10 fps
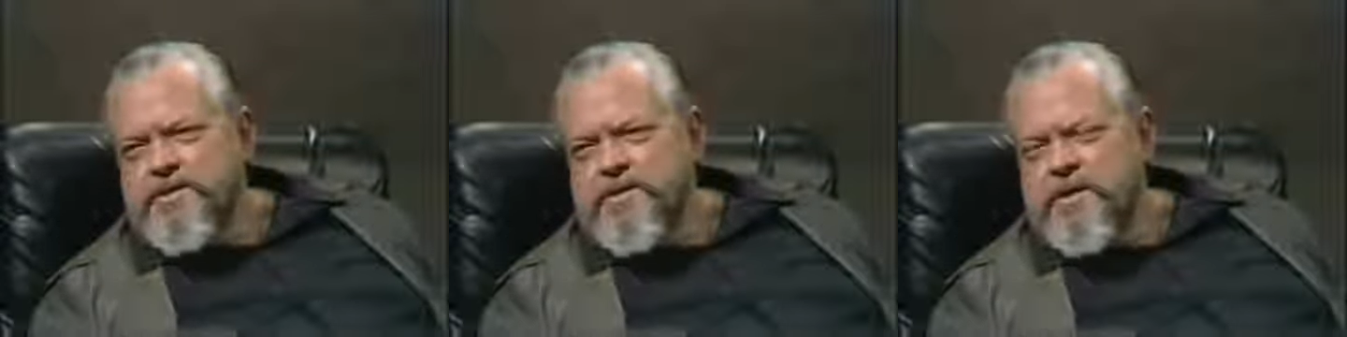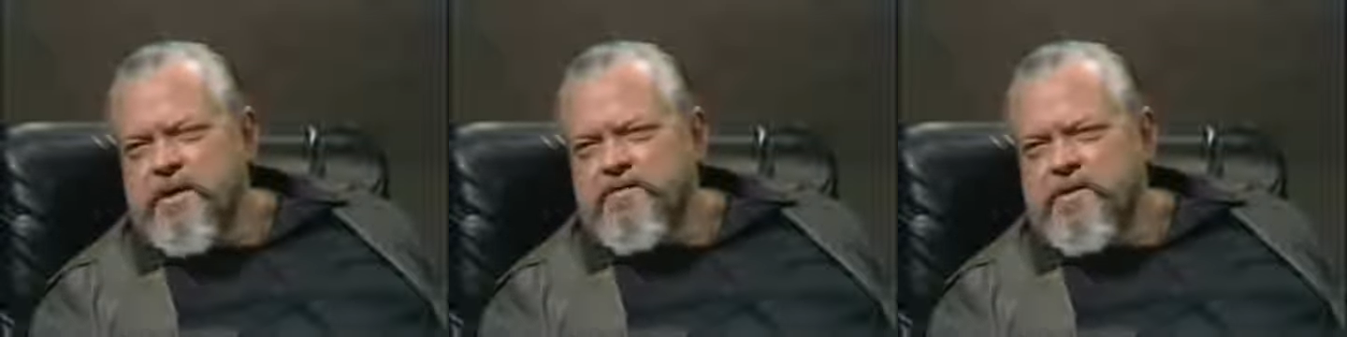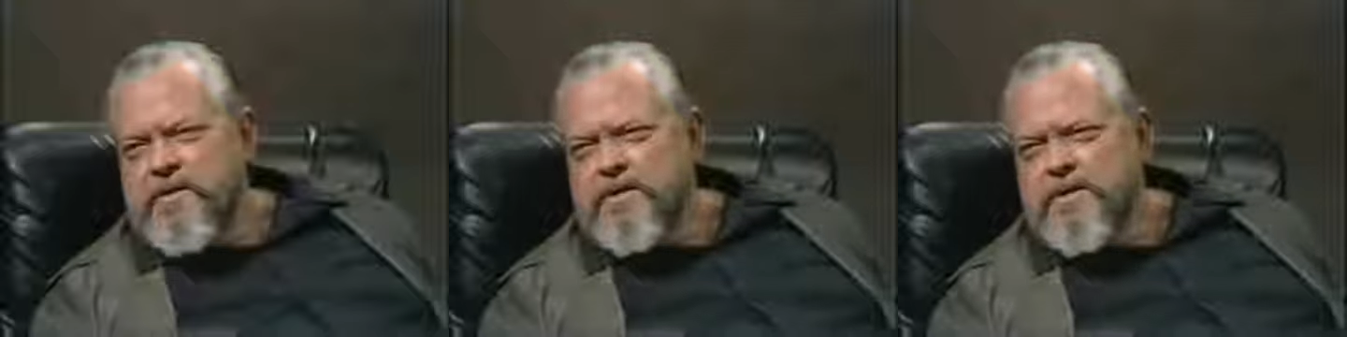He said,
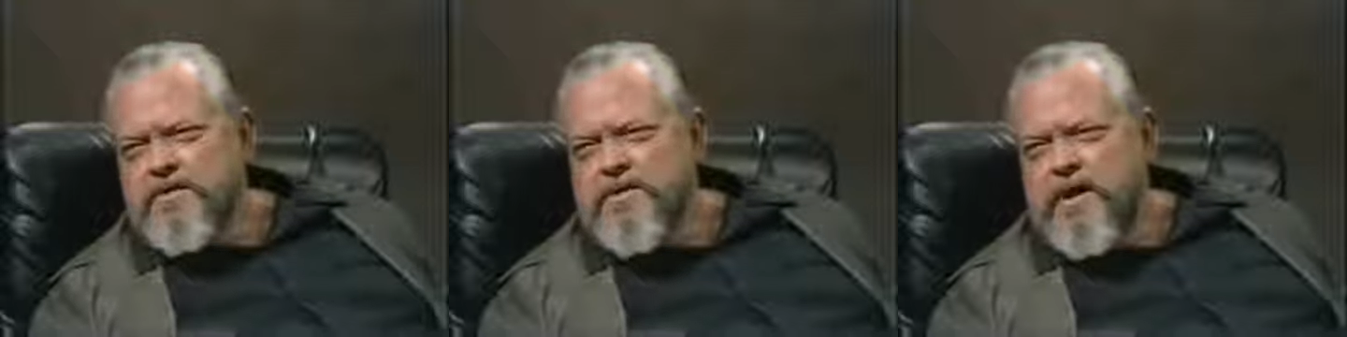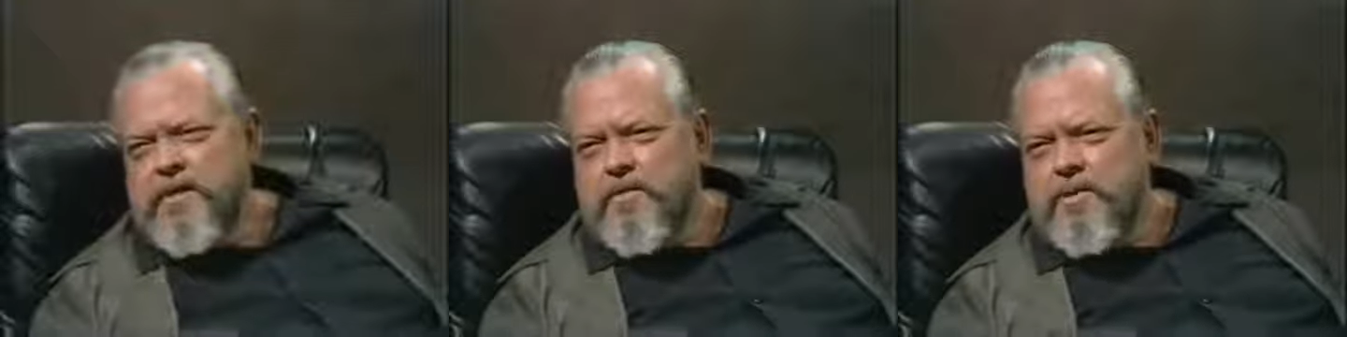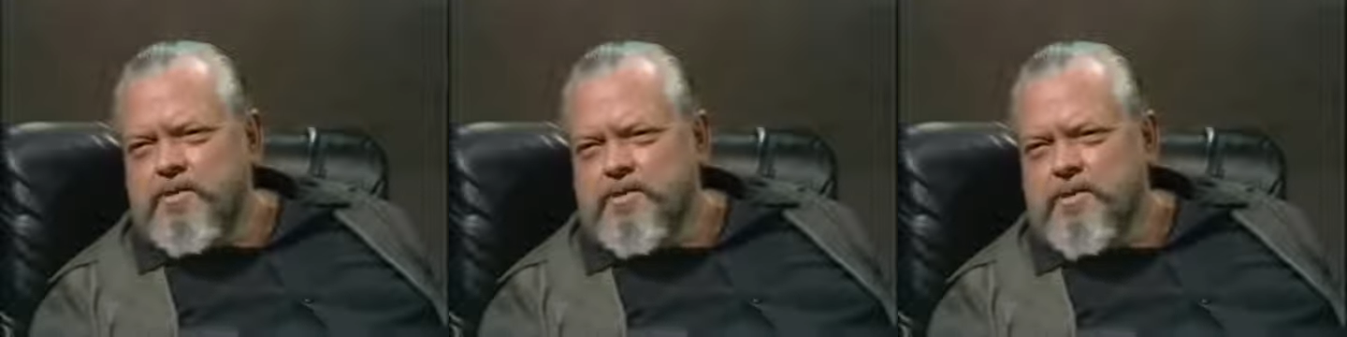I've killed enough
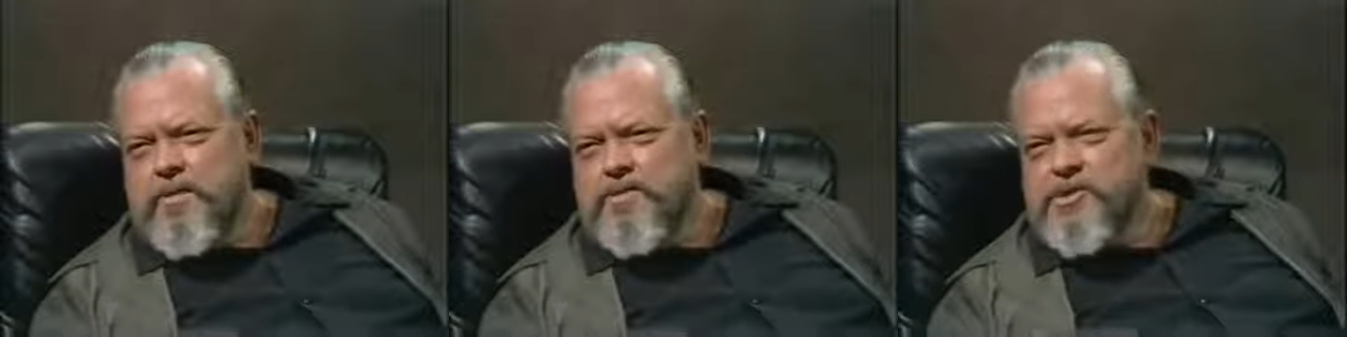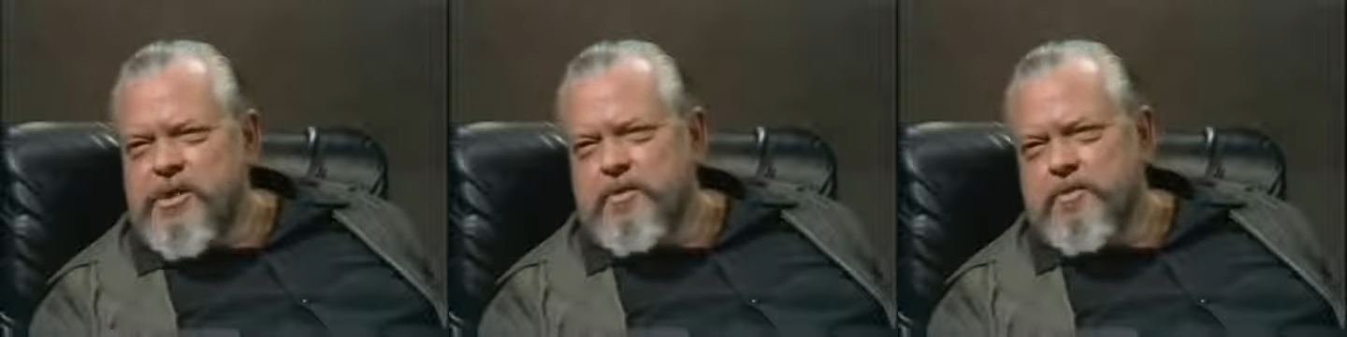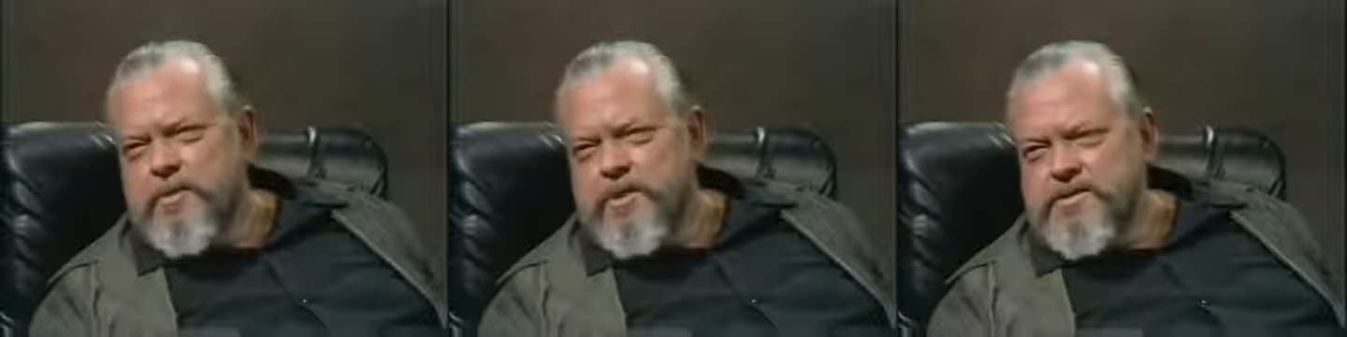animals and I'm
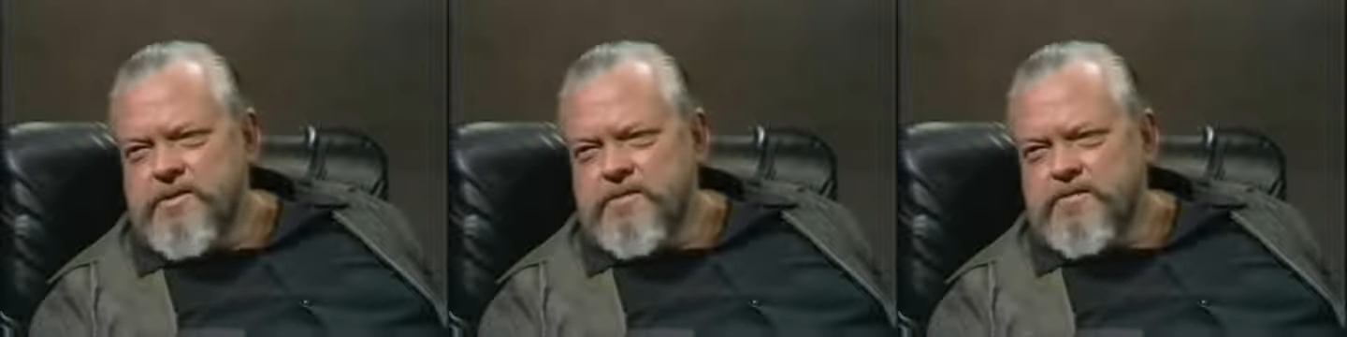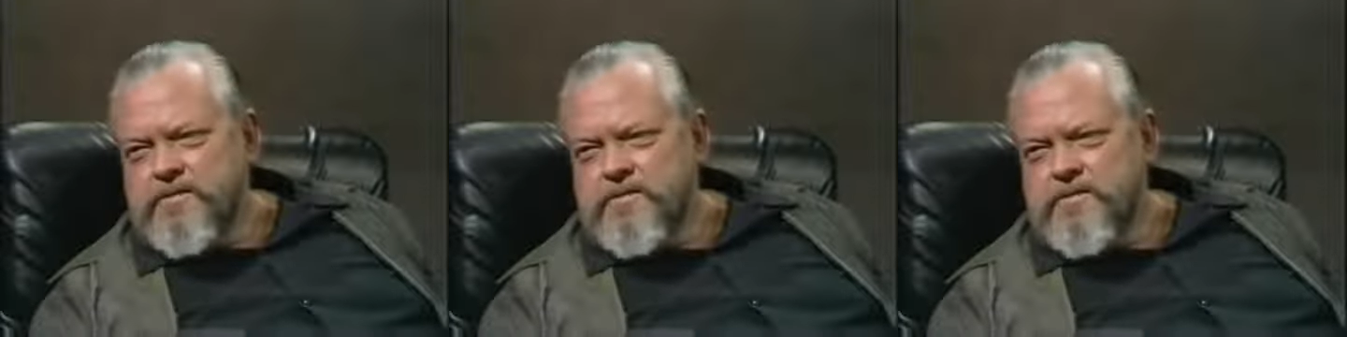ashamed of myself.